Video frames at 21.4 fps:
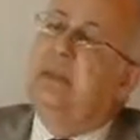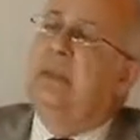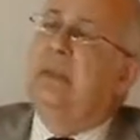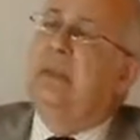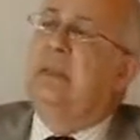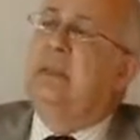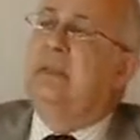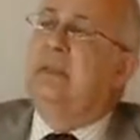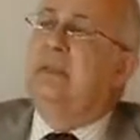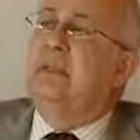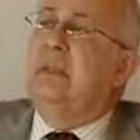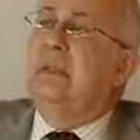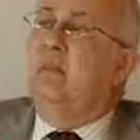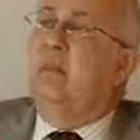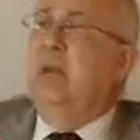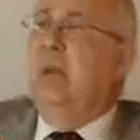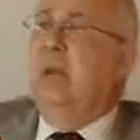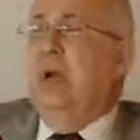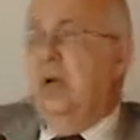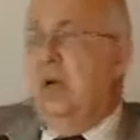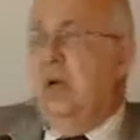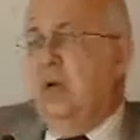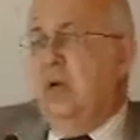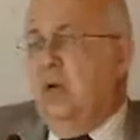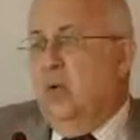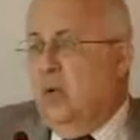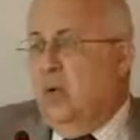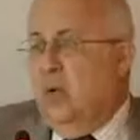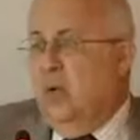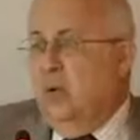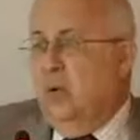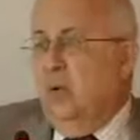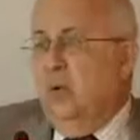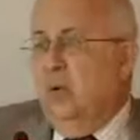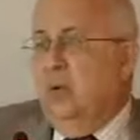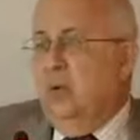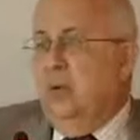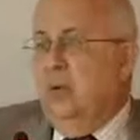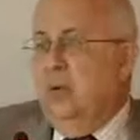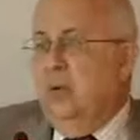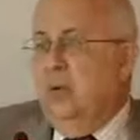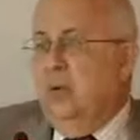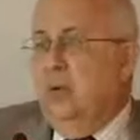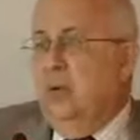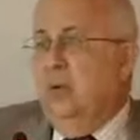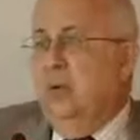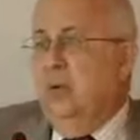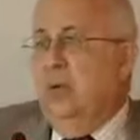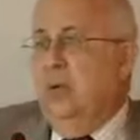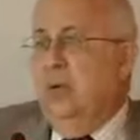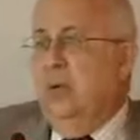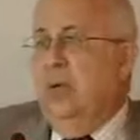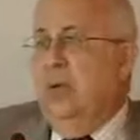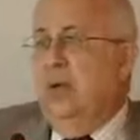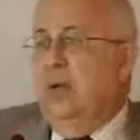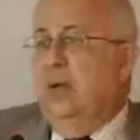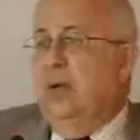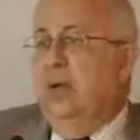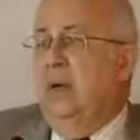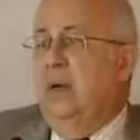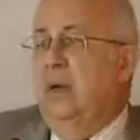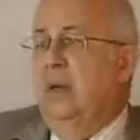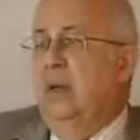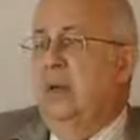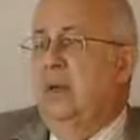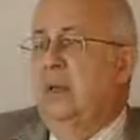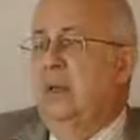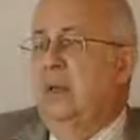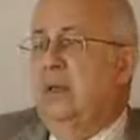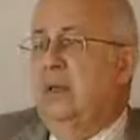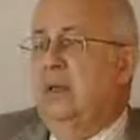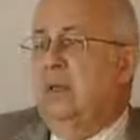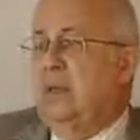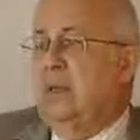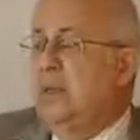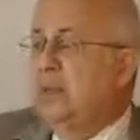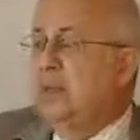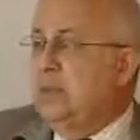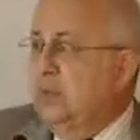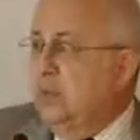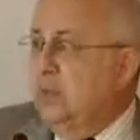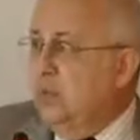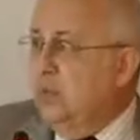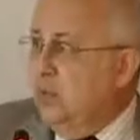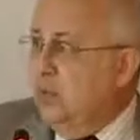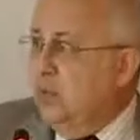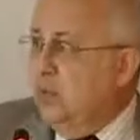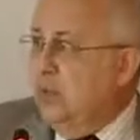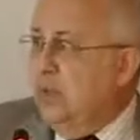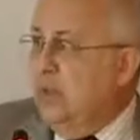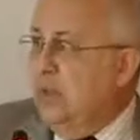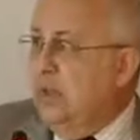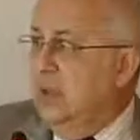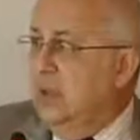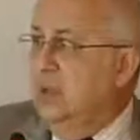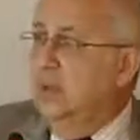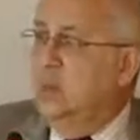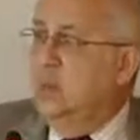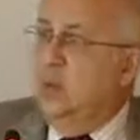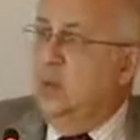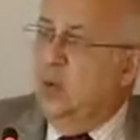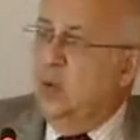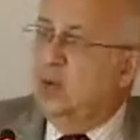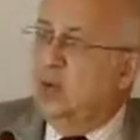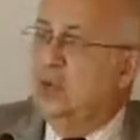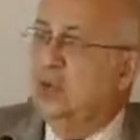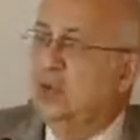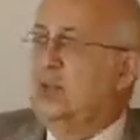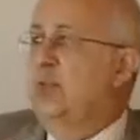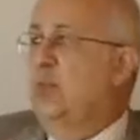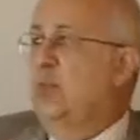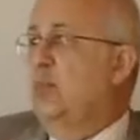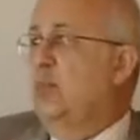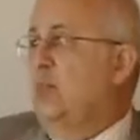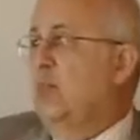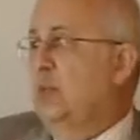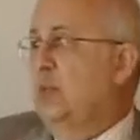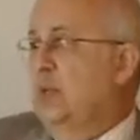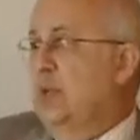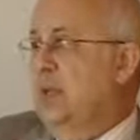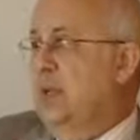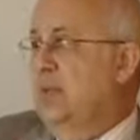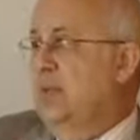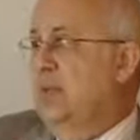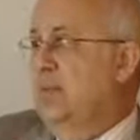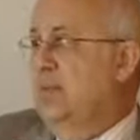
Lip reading: things that we are all doing, we are substituting process for product.